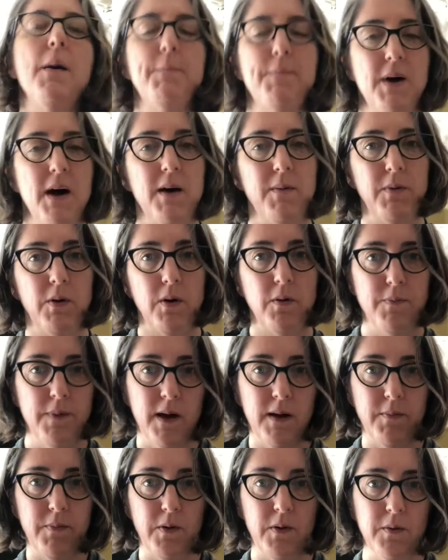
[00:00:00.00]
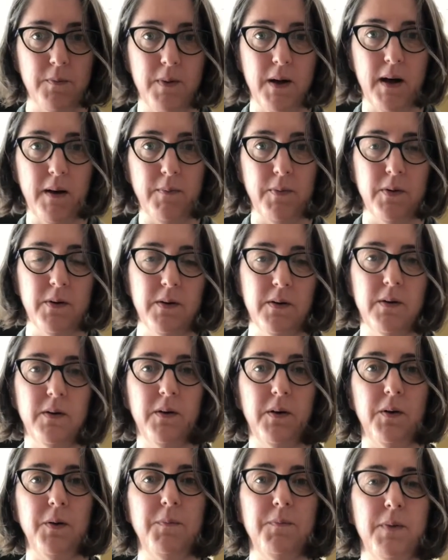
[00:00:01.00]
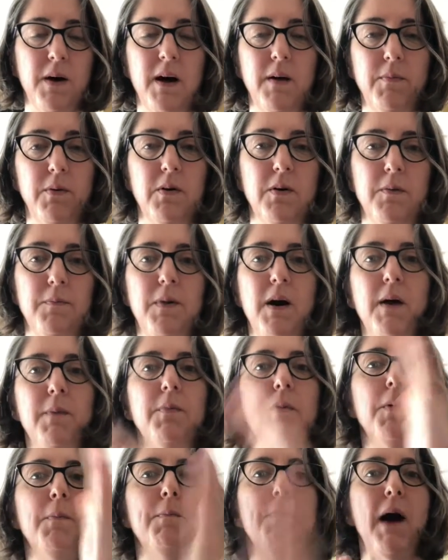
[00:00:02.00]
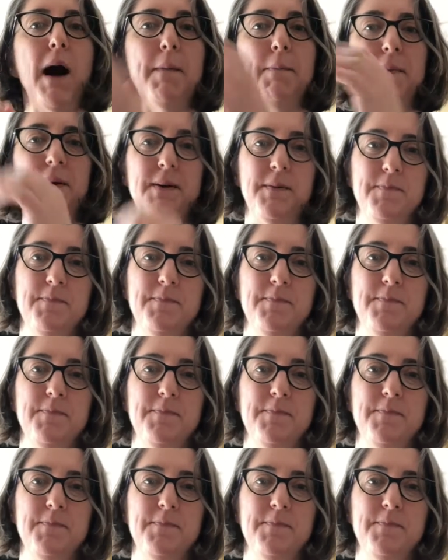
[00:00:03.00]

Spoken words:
Bubble, bubble, bubble, bubble, bubble, pop.